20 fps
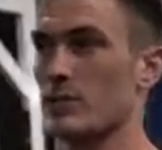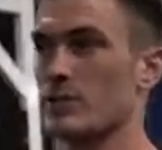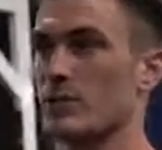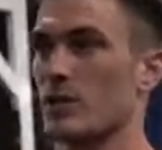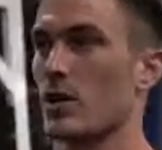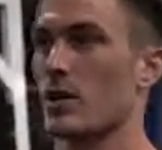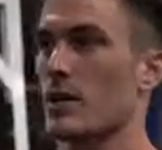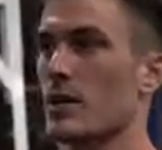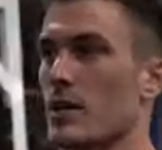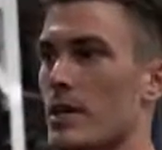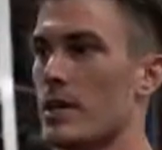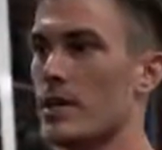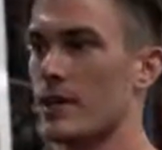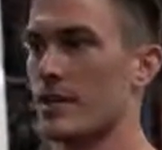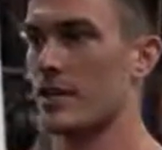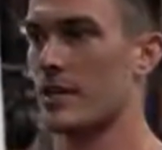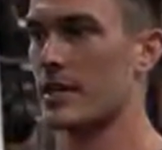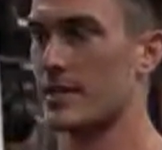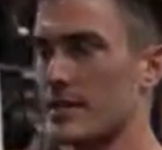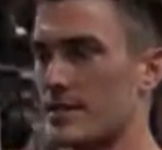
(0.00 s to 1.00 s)
So
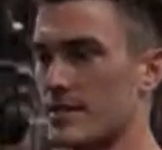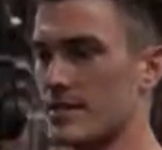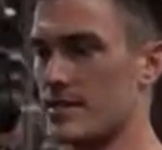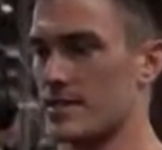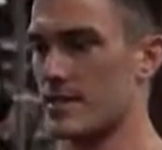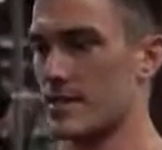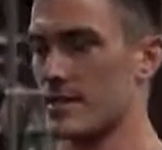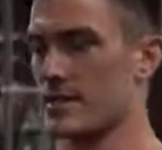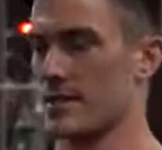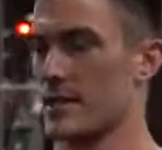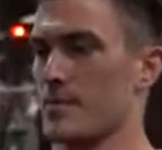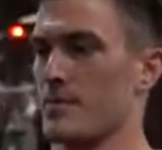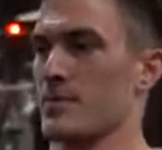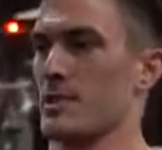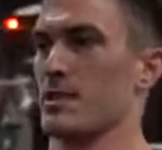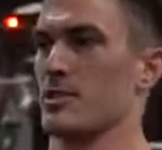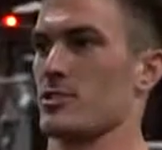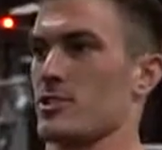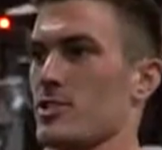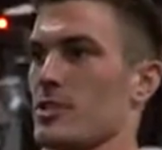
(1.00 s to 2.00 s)
you're gonna get into this incline
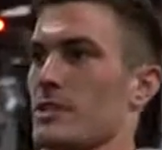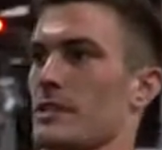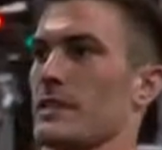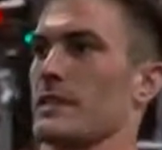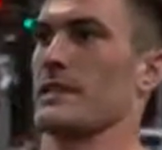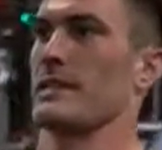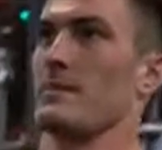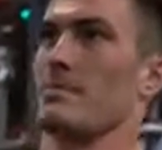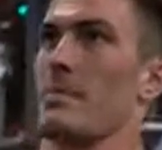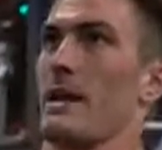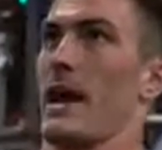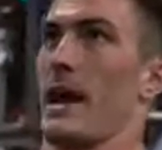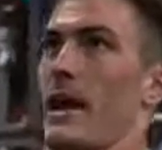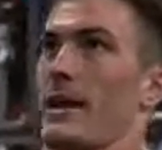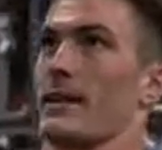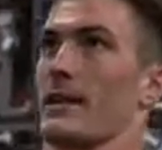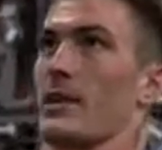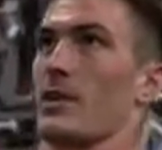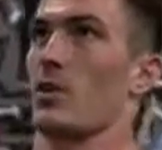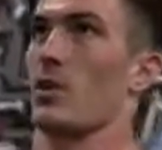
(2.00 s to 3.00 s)
bench, you're gonna lean
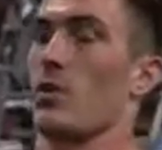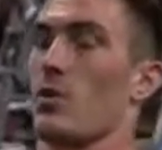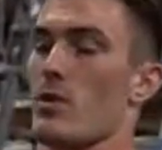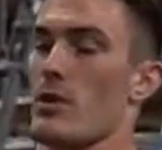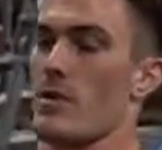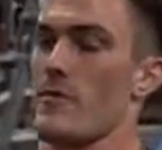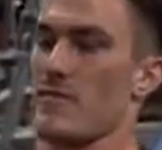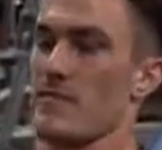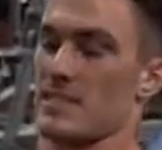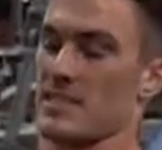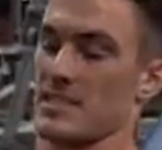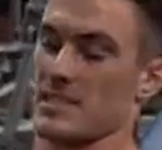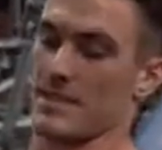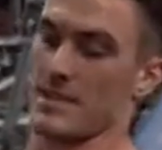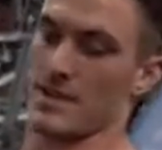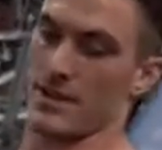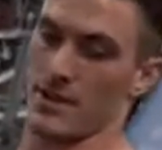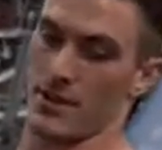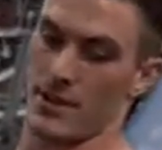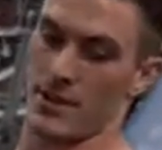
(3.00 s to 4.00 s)
back. Now the whole emphasis
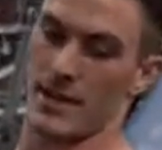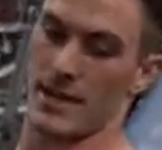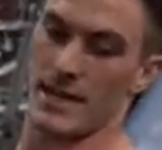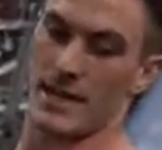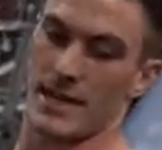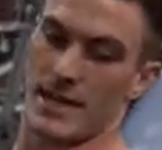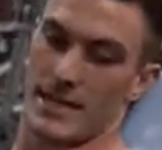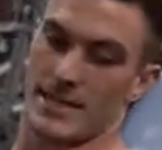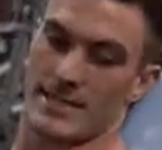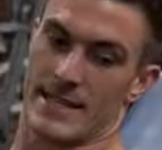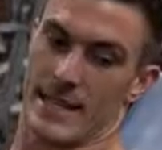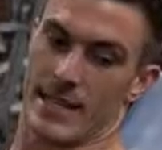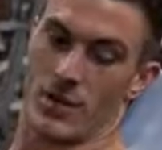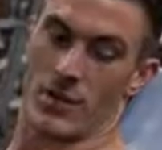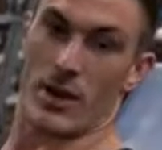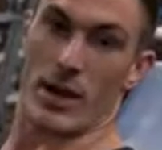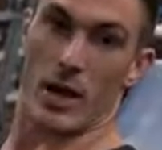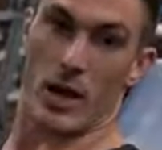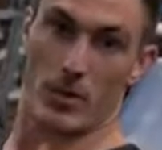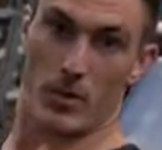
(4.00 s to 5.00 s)
here is that
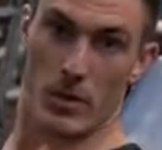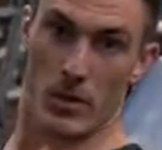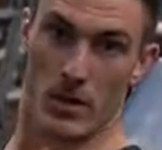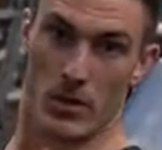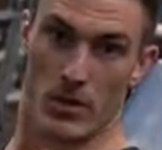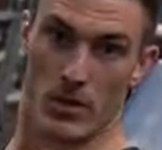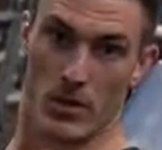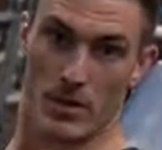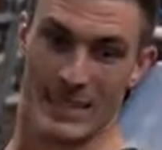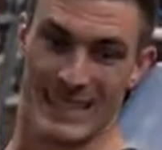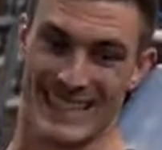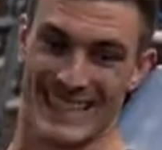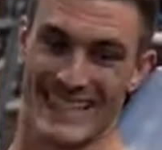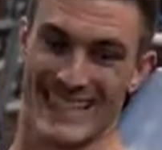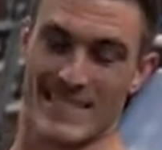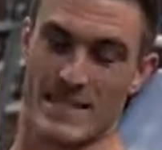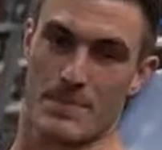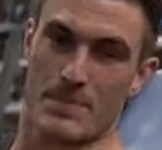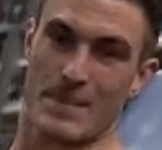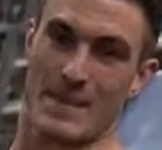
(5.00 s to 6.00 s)
your elbow
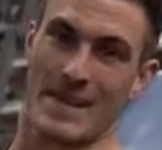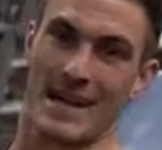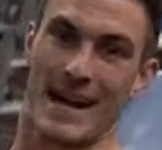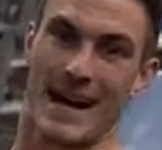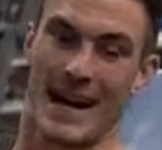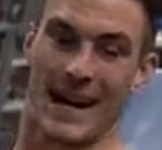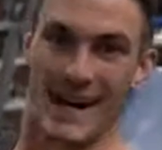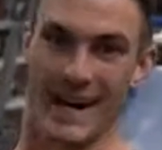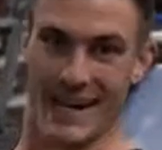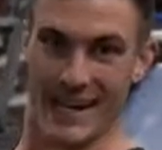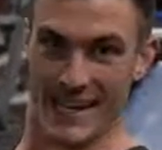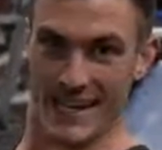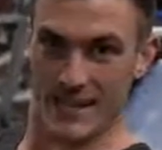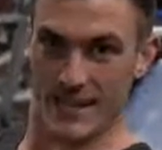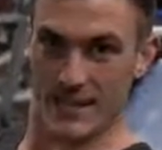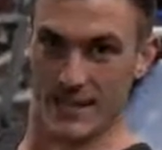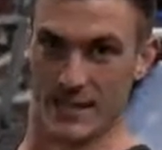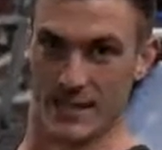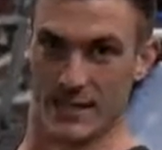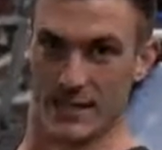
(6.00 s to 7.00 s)
is
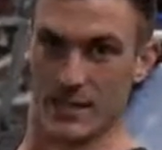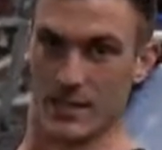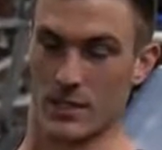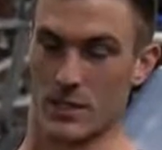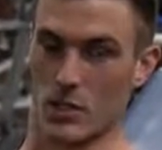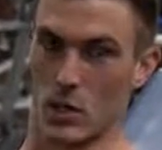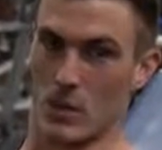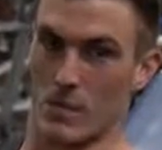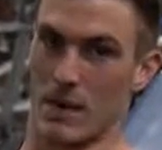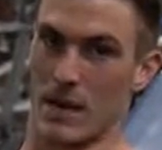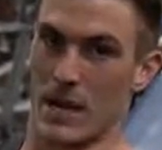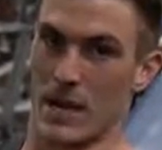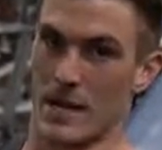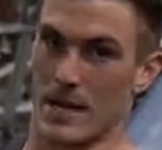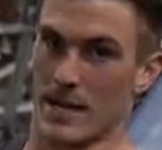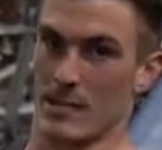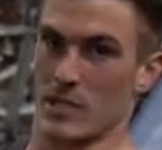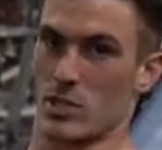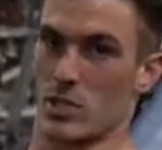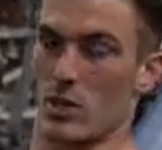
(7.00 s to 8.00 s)
behind your
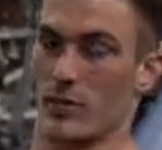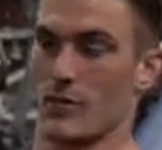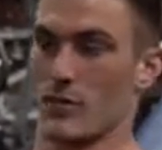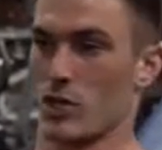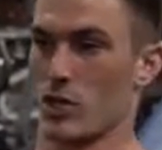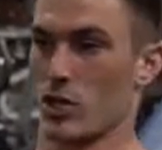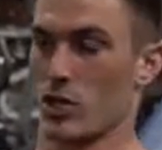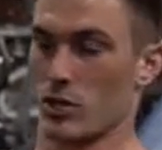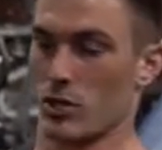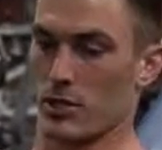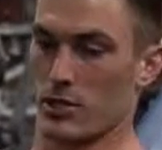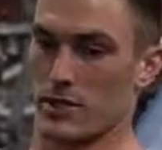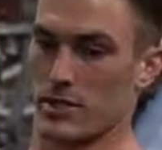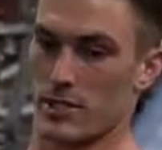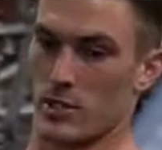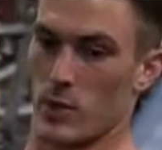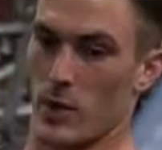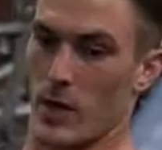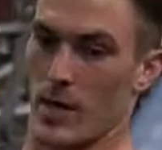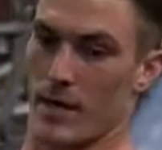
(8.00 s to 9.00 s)
body. So if you're curling
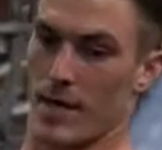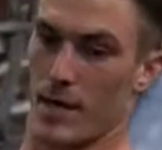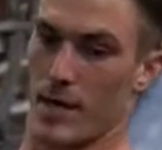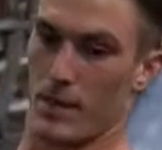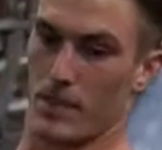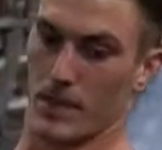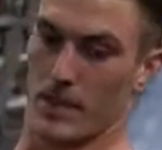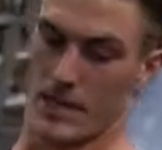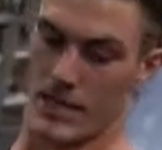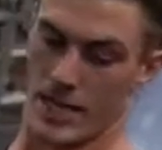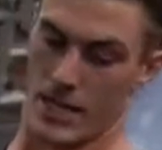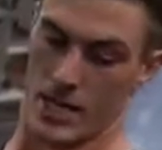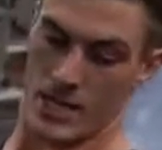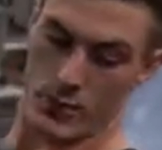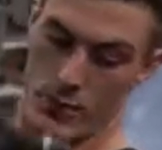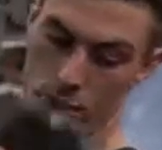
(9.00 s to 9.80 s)
this weight up and